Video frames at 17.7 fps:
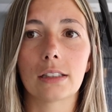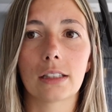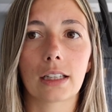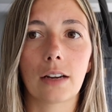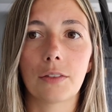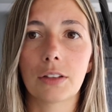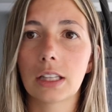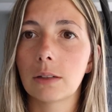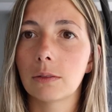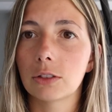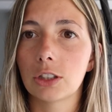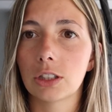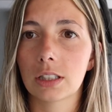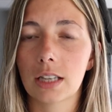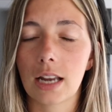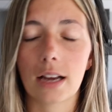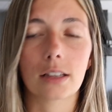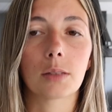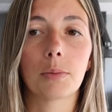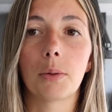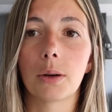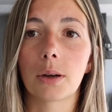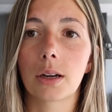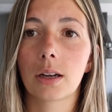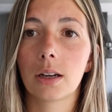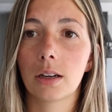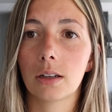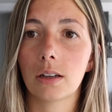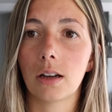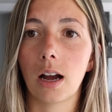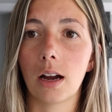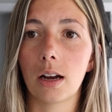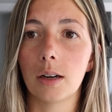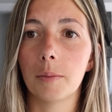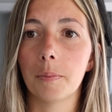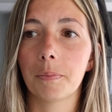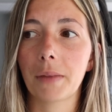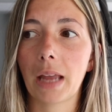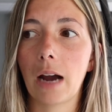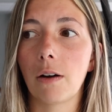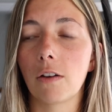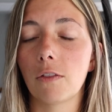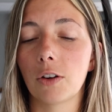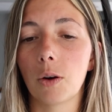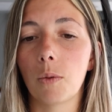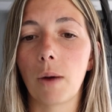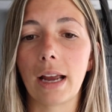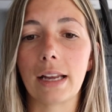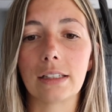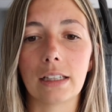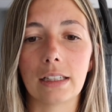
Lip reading: Like, everything was just textbook, however it went.